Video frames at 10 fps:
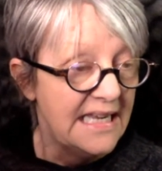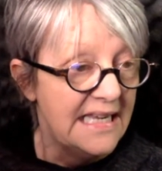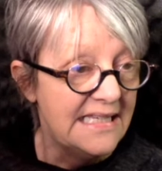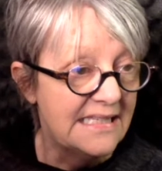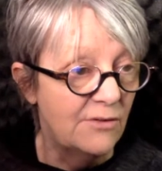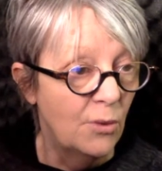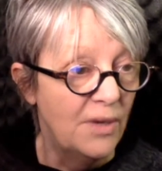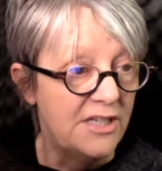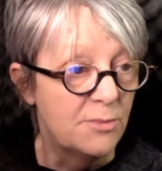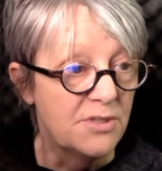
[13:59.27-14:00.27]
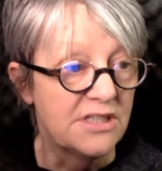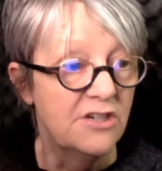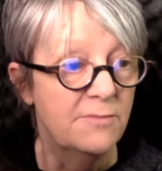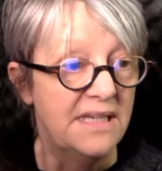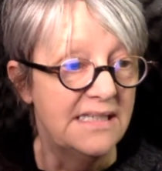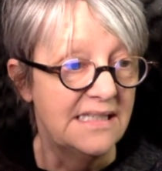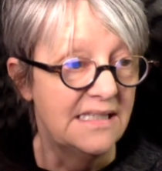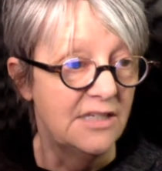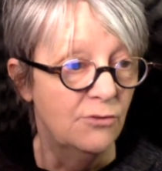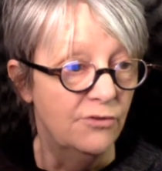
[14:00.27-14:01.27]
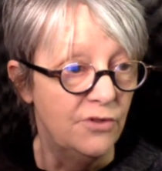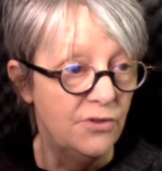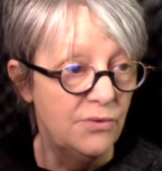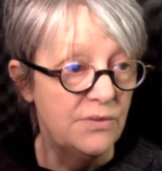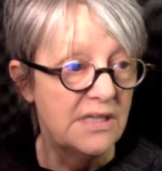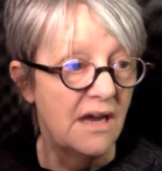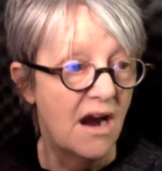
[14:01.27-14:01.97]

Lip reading: Is there a way to preserve my existing reviews?